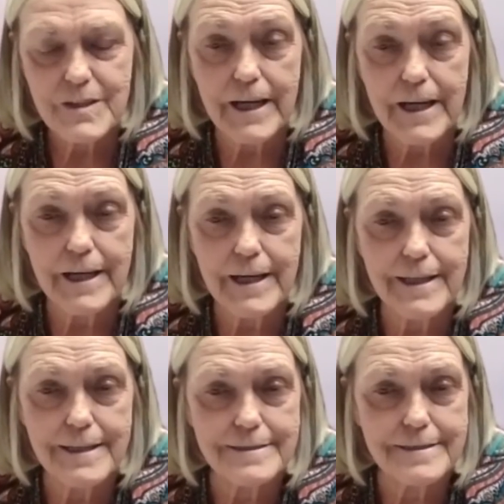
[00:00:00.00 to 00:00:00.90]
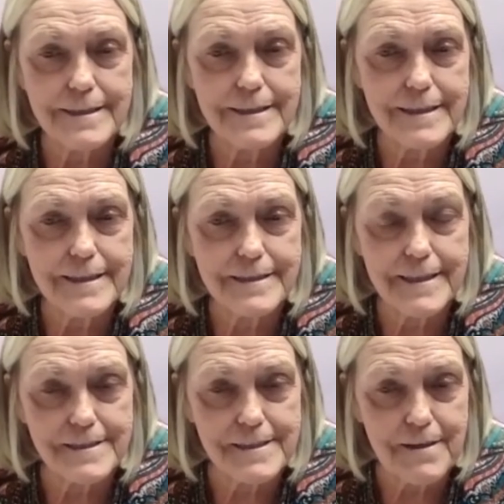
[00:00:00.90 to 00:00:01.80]
and it
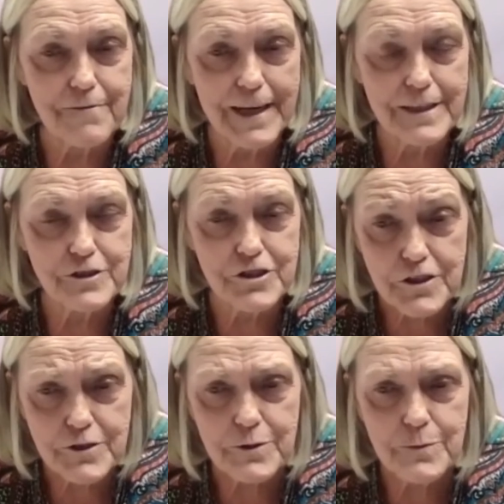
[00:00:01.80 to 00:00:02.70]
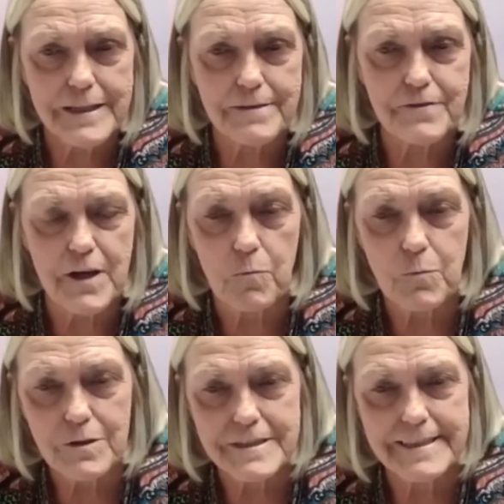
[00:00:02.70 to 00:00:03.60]
doesn't affect you if the home
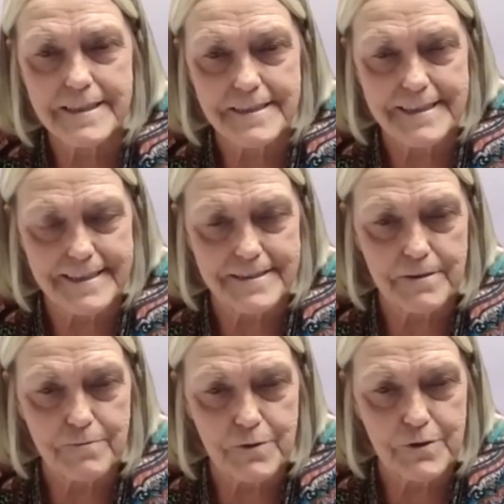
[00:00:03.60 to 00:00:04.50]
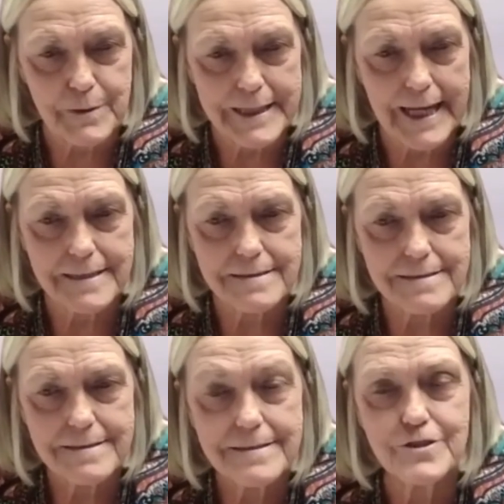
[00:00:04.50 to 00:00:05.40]
warranty doesn't get there for 3 days,
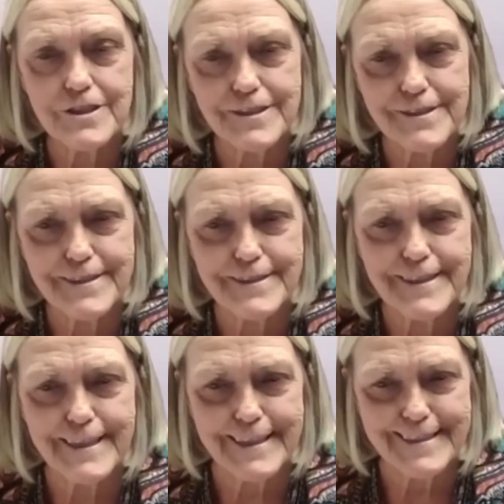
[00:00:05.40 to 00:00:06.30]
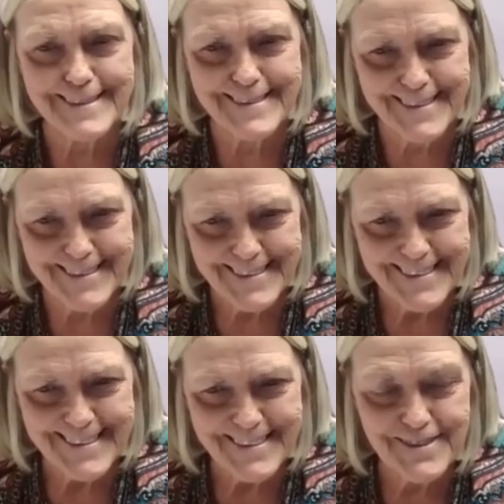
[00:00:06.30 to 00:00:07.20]
just the tenant.
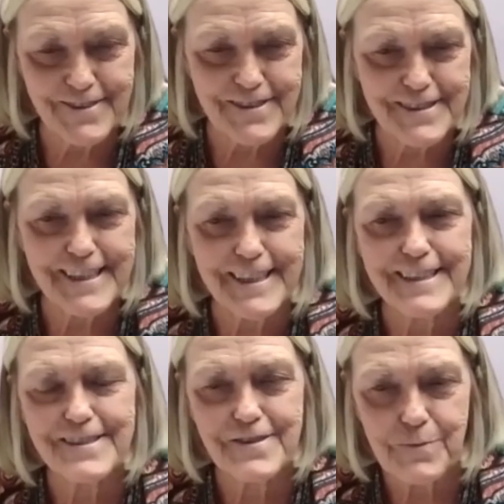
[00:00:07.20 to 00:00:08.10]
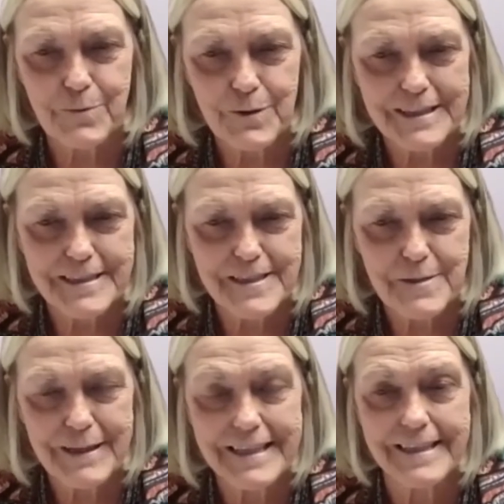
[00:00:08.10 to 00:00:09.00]
So the tenant's the one that's
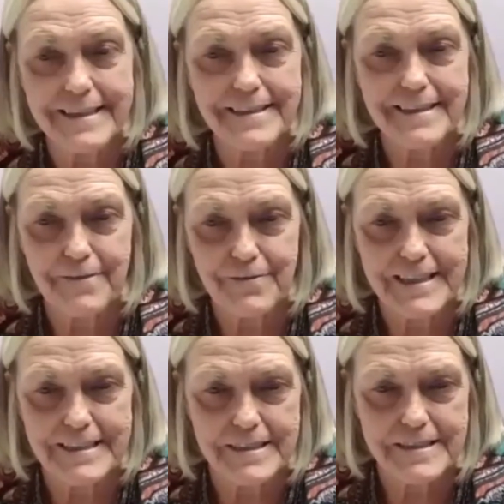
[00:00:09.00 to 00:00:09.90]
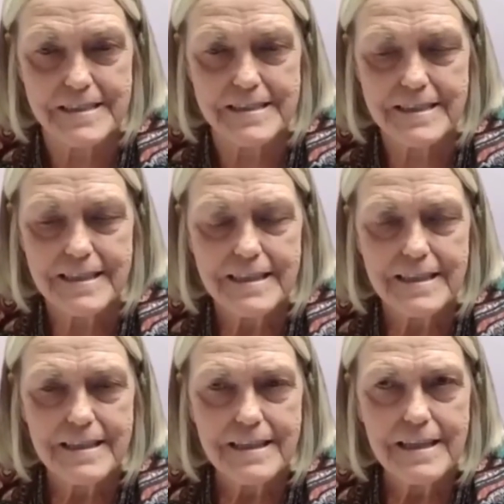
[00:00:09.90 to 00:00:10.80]
being inconvenienced.
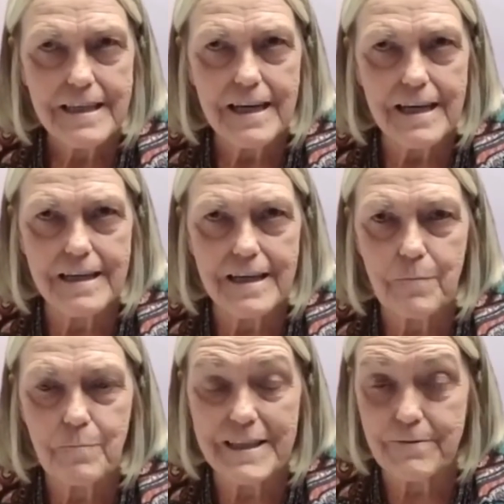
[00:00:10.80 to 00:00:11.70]
If